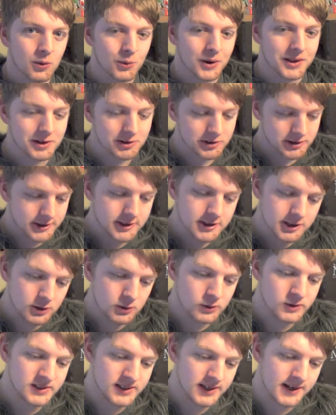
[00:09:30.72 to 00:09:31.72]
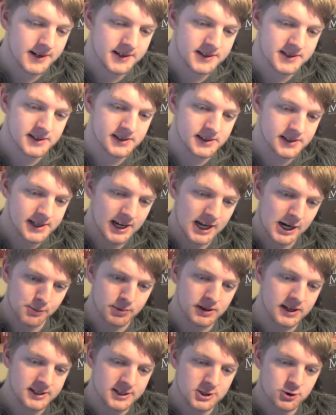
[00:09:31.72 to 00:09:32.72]
When there are two scenes that take
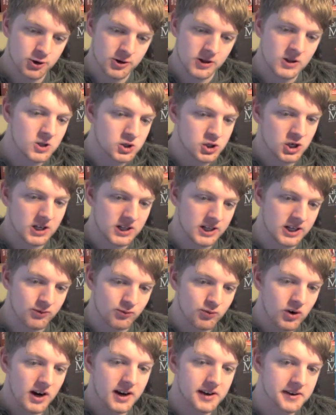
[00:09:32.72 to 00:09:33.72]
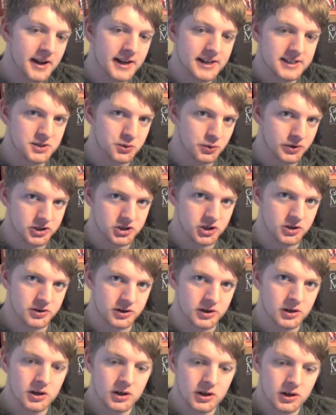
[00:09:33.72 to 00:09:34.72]
place chronologically right next to each
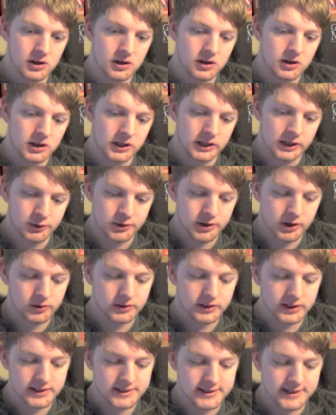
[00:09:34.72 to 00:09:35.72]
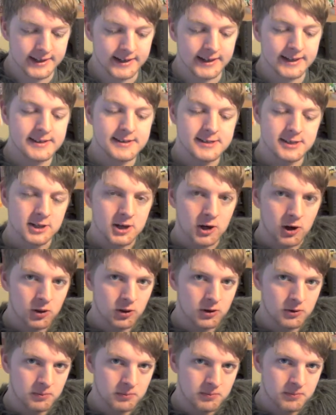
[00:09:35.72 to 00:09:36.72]
other, you don't need to
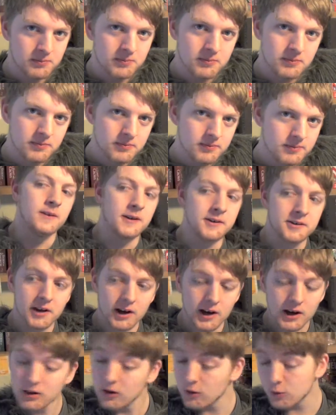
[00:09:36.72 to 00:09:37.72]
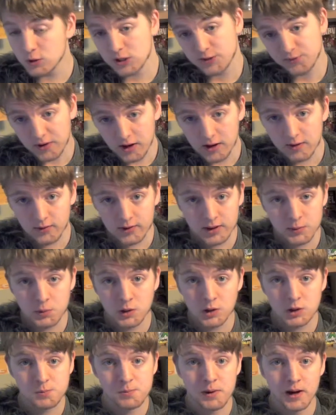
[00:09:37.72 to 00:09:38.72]
intercut them. The dialogue was fine for the
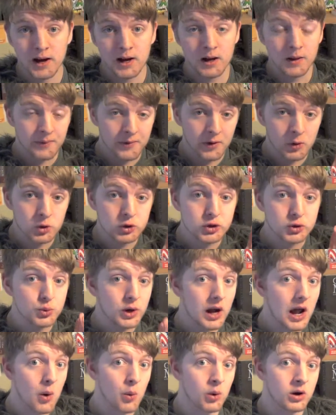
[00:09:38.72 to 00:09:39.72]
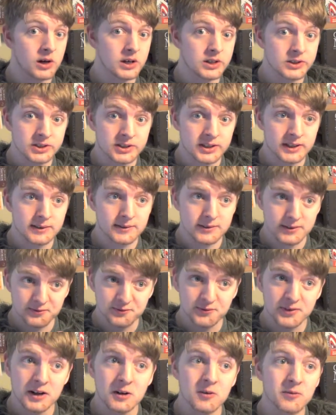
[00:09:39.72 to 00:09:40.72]
most part, though the swear words
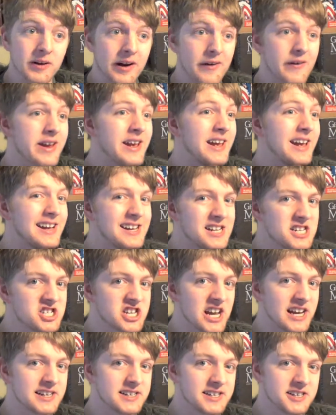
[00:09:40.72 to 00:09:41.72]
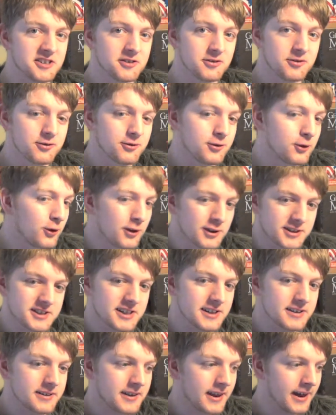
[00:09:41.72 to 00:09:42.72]
felt very injected and
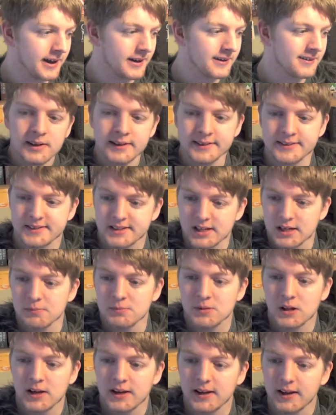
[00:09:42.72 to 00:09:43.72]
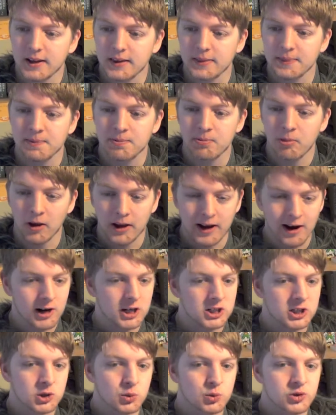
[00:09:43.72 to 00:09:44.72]
forced in there. It seemed like the
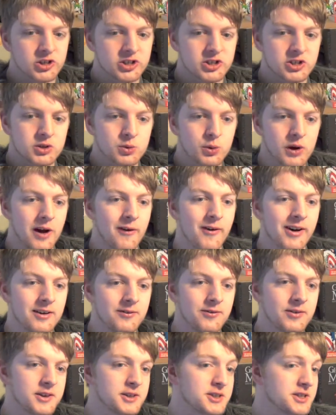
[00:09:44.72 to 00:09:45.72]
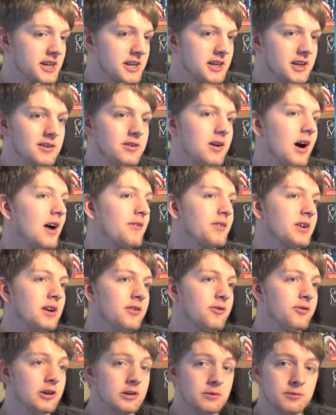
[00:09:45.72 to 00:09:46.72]
characters were just swearing for the sake of having a
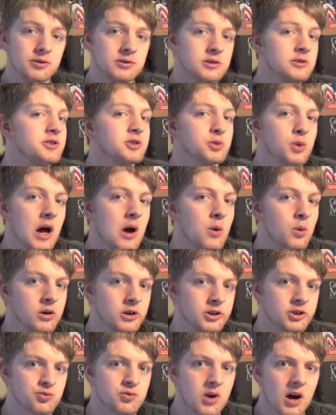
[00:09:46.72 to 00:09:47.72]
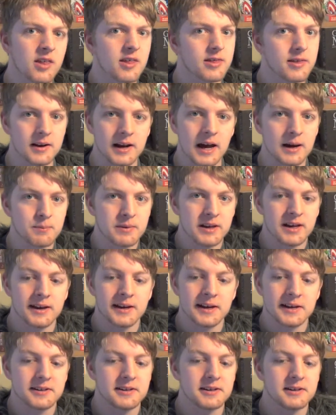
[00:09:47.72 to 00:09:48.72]
film full of swear words rather than
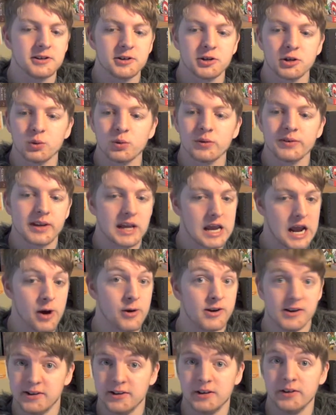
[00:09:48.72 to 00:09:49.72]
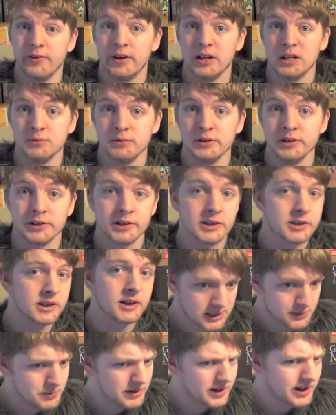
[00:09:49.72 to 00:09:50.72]
being anything to do with character development.
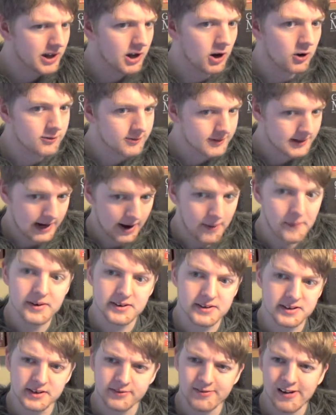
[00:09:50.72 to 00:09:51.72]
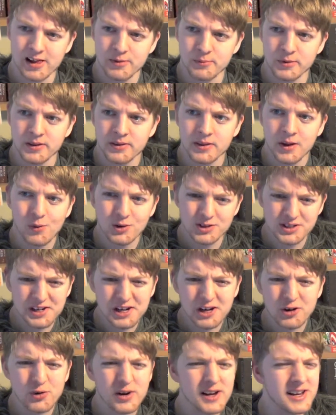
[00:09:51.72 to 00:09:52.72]
Speaking of character development, there wasn't
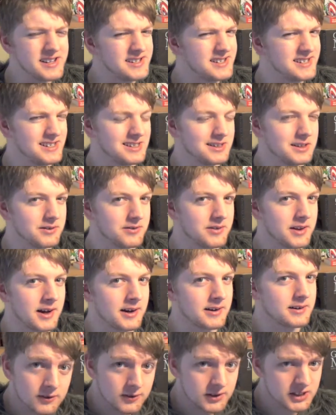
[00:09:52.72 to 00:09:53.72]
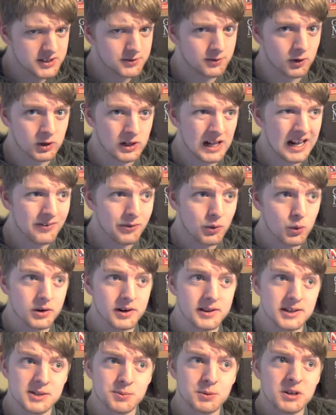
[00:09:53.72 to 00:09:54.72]
a great deal of that. First of all,
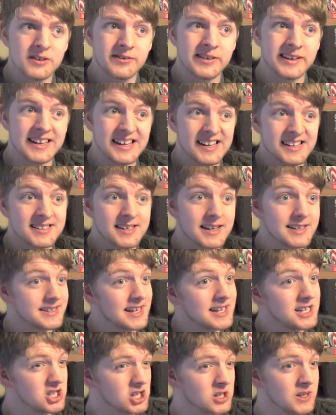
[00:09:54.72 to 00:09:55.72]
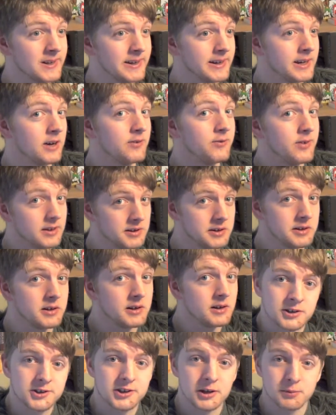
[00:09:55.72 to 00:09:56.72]
everyone in this movie is essentially a villain.
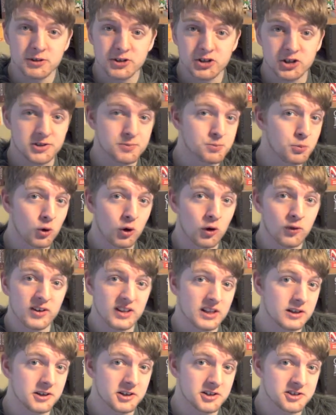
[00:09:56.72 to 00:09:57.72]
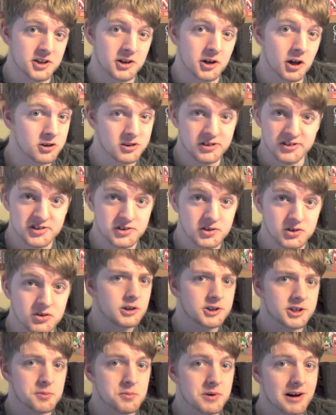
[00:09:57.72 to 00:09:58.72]
Some are just more villainous than others.
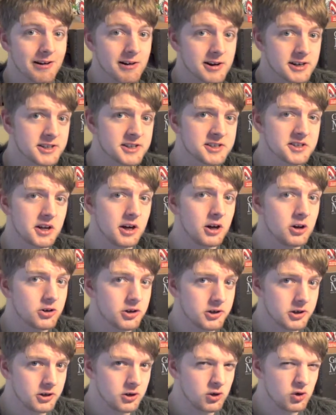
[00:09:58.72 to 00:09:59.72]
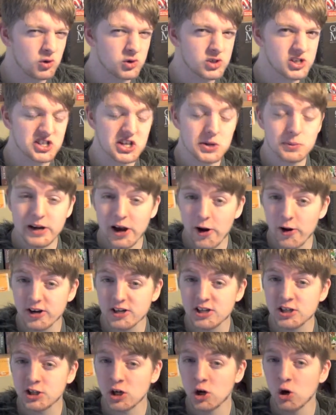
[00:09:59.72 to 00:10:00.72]
Some characters are underused, some
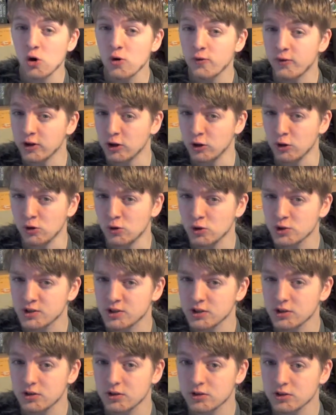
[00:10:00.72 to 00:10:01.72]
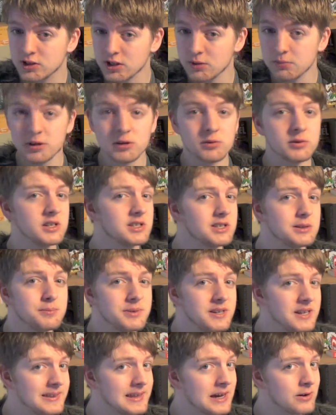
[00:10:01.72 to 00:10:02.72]
characters are overused, some don't need to
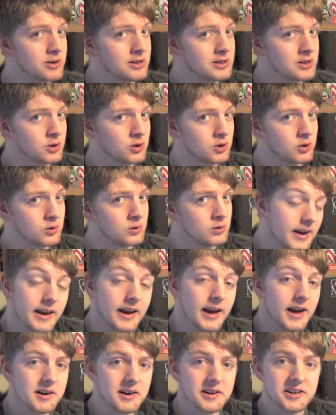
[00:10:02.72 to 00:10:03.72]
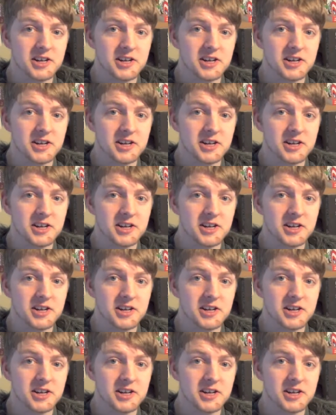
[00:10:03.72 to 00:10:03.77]
be there at all. In